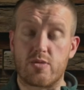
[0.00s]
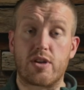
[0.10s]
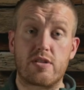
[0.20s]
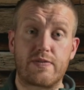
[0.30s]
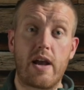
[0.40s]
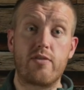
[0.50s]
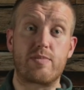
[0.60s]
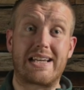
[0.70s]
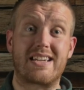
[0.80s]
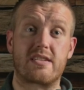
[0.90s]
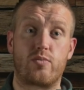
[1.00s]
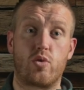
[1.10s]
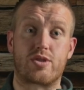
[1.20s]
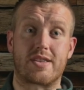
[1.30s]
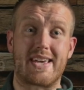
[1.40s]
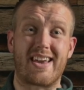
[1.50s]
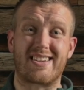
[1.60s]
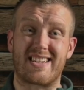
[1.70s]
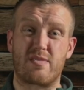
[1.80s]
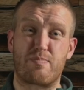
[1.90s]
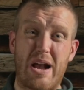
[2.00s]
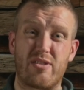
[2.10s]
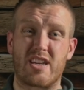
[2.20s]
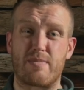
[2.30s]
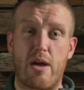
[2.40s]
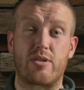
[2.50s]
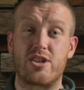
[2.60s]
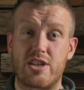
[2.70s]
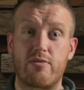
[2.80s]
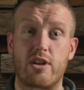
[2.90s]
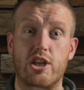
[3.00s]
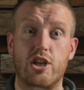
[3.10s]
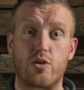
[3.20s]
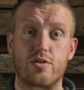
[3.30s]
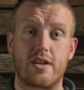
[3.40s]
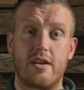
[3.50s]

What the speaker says: We use 500 millilitres of water there because that's about the amount you generally use